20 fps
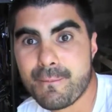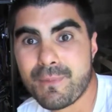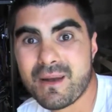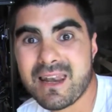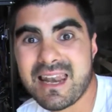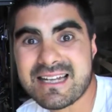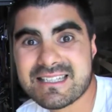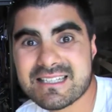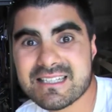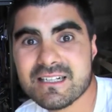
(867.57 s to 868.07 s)

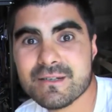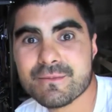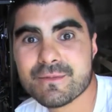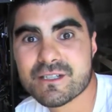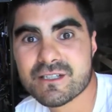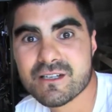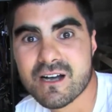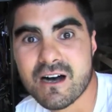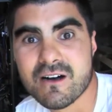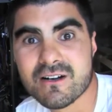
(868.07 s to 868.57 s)
platinum
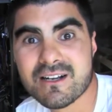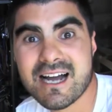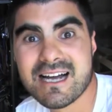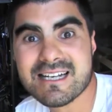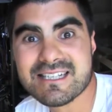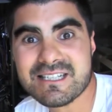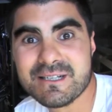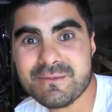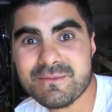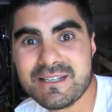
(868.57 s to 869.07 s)
style
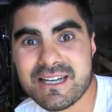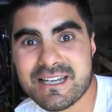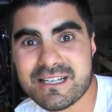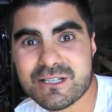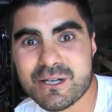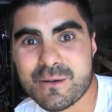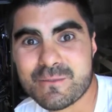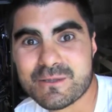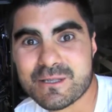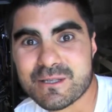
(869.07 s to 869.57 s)
custom
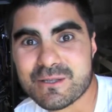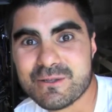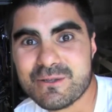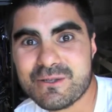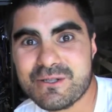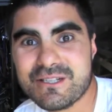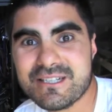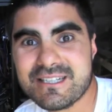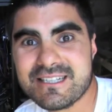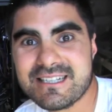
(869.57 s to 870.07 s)
desktop
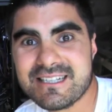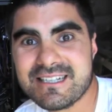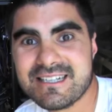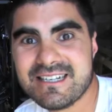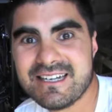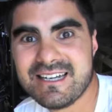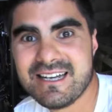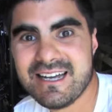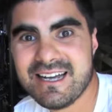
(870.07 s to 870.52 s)
solutions.